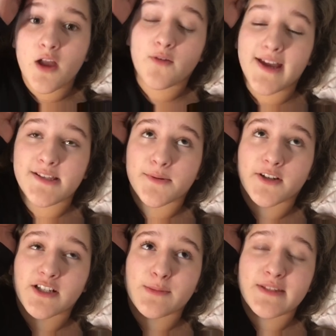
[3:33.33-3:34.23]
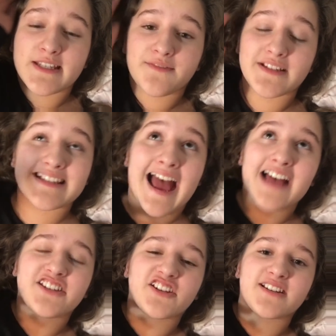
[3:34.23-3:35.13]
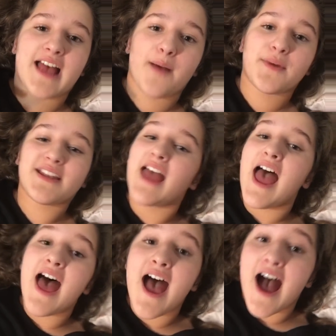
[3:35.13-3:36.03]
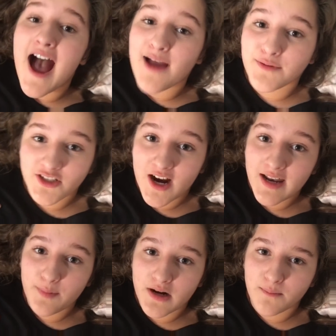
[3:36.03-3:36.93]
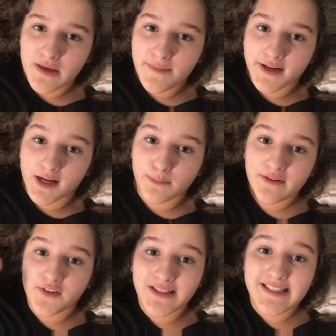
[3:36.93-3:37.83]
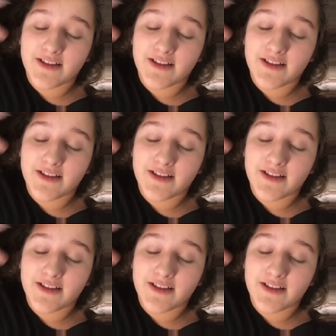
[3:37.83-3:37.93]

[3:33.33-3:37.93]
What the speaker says: Okay, so a Christmas Eve disaster just happened. I was trying to put on BB cream, and if you can see how